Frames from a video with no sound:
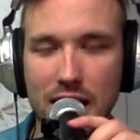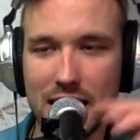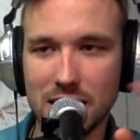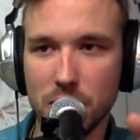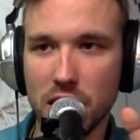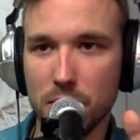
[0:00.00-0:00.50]
And
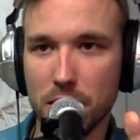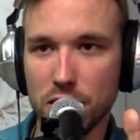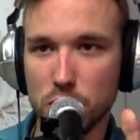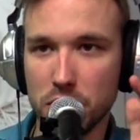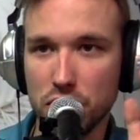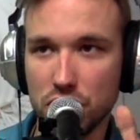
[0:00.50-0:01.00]
as Eric
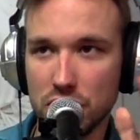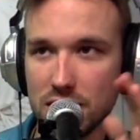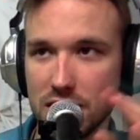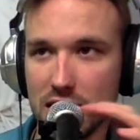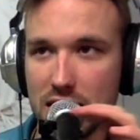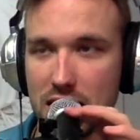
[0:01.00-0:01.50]
Musselman
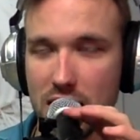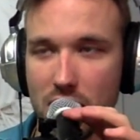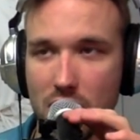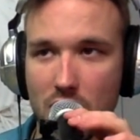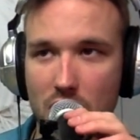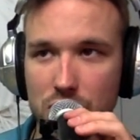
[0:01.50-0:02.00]
just said
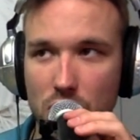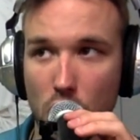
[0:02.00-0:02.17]
there to